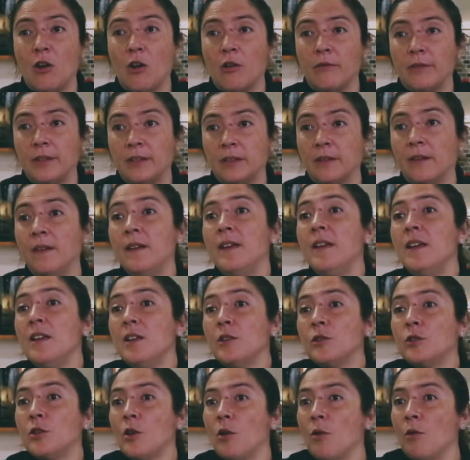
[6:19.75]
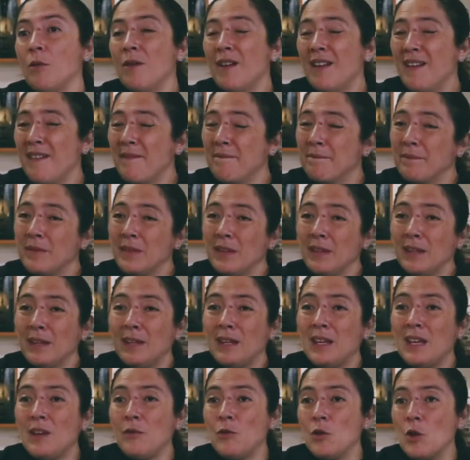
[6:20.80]
oven. So
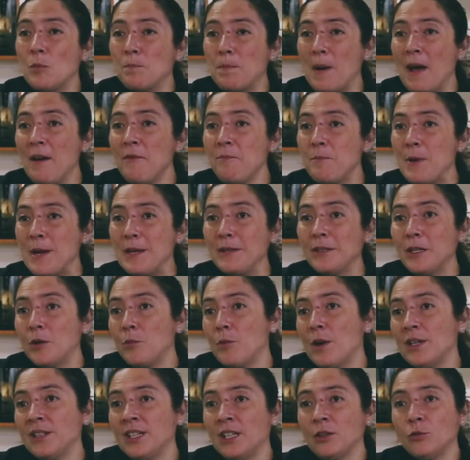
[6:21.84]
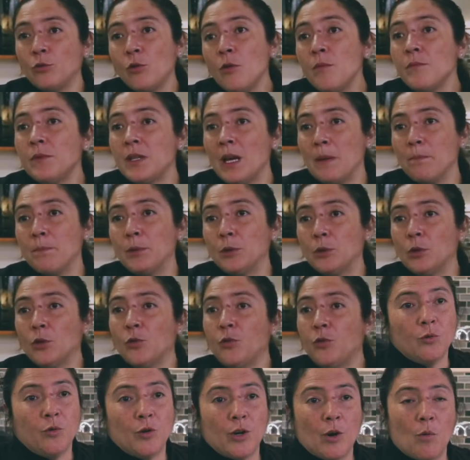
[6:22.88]
if your puff pastry was at room temperature
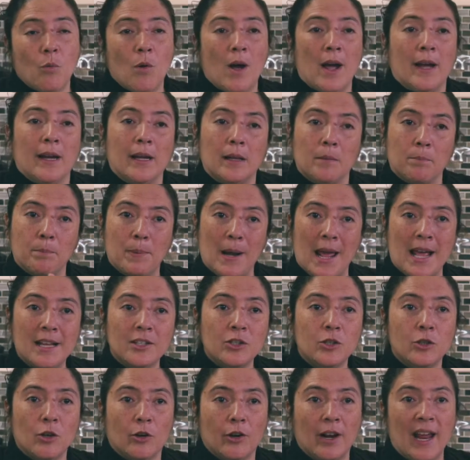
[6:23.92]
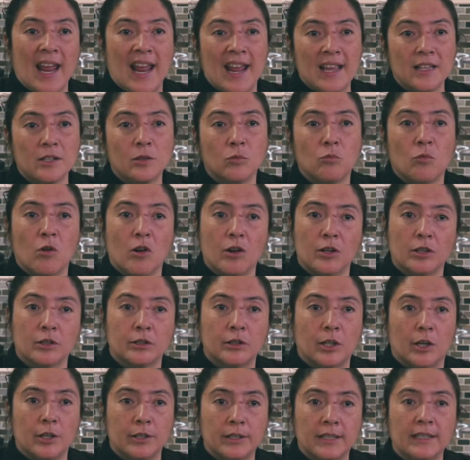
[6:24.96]
a while, plus your hands worked
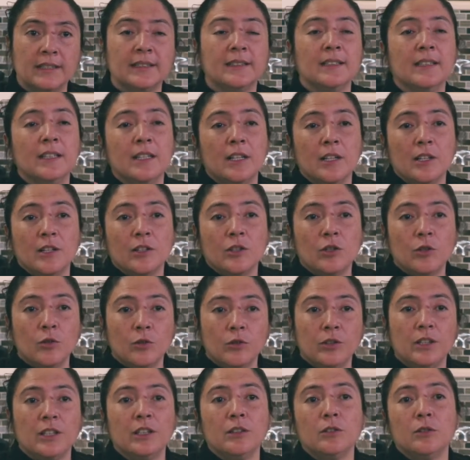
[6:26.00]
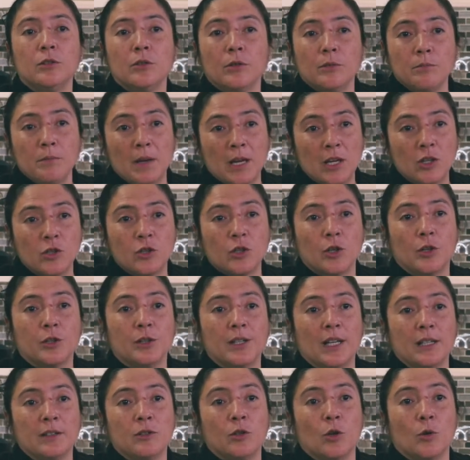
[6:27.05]
on it, you need to make sure
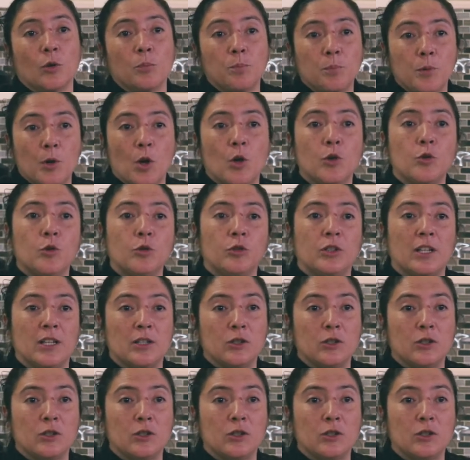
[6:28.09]
that your product is